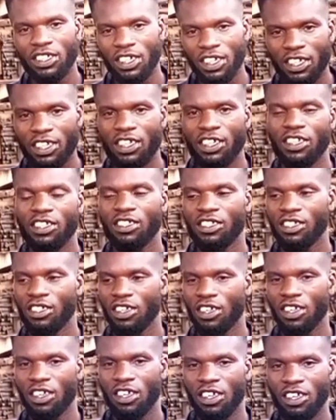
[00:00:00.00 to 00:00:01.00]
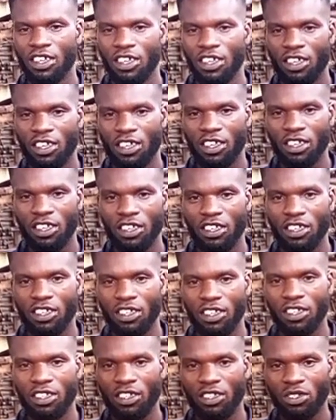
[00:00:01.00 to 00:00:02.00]
leakage
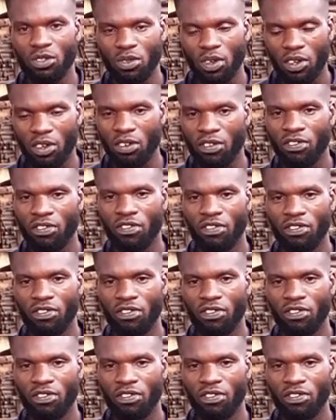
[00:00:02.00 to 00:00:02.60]
is one of